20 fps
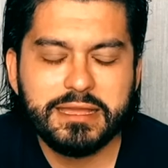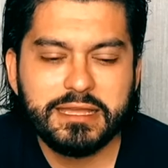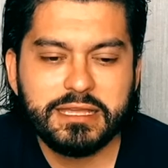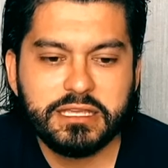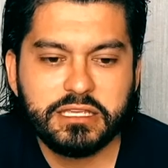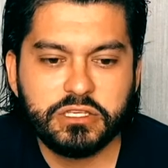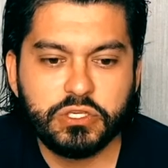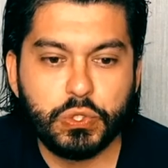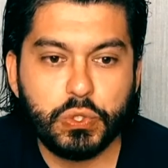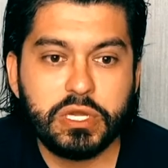
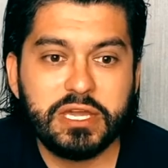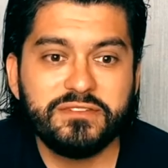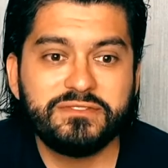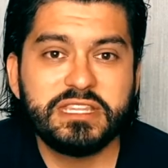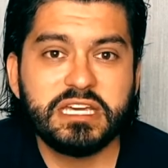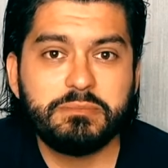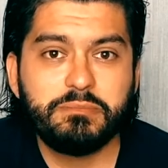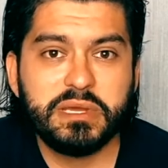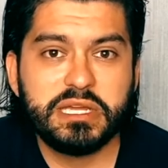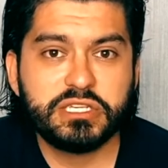you give
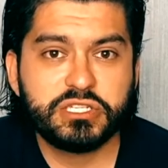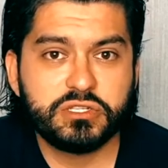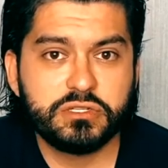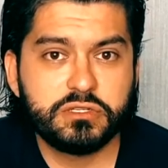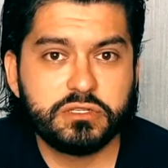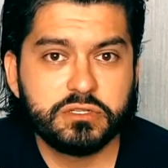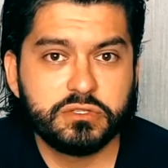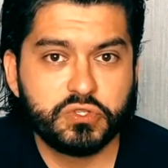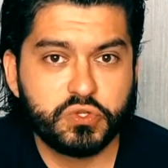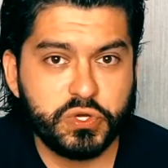that
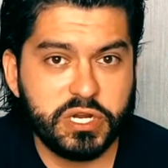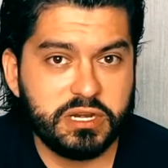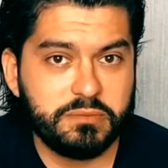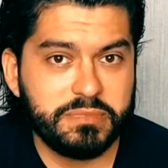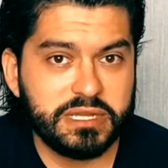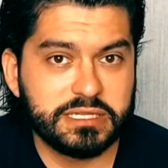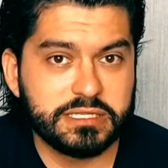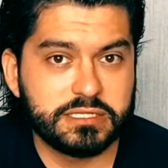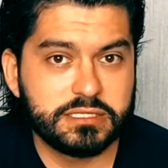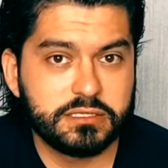patient
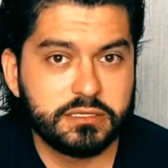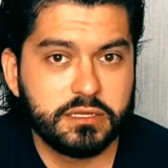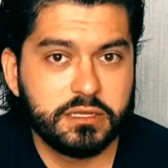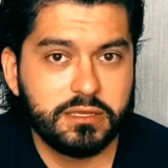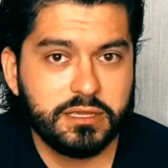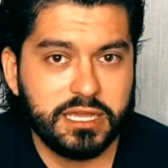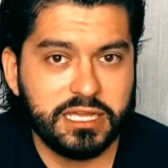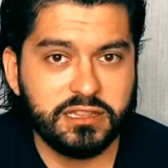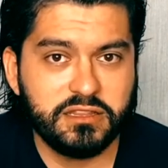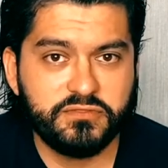treatments,
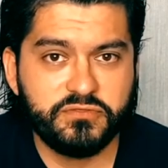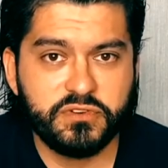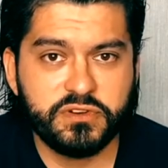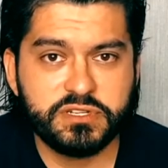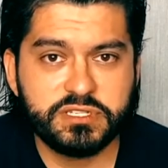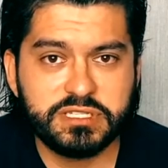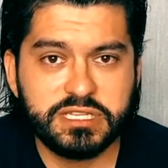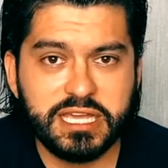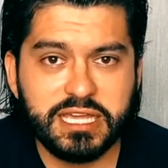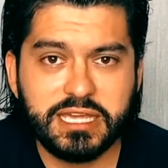and the
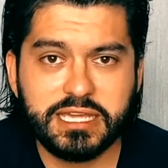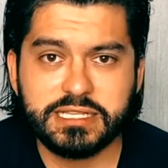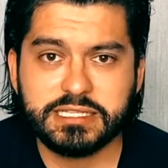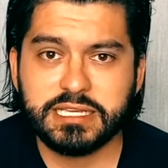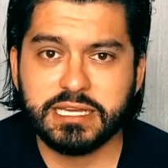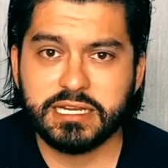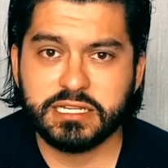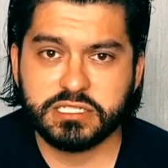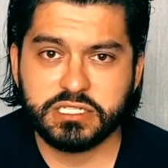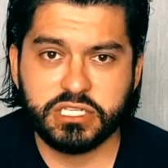first day he's
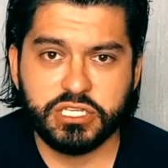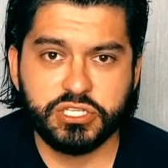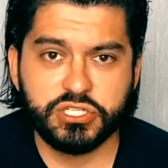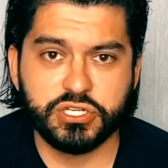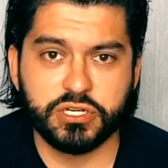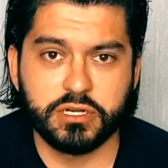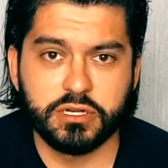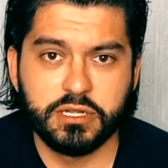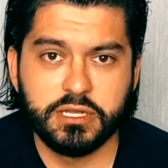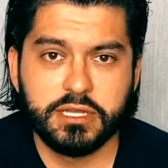gonna
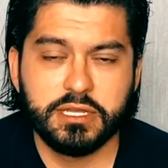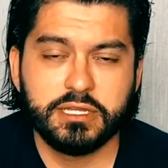seizure.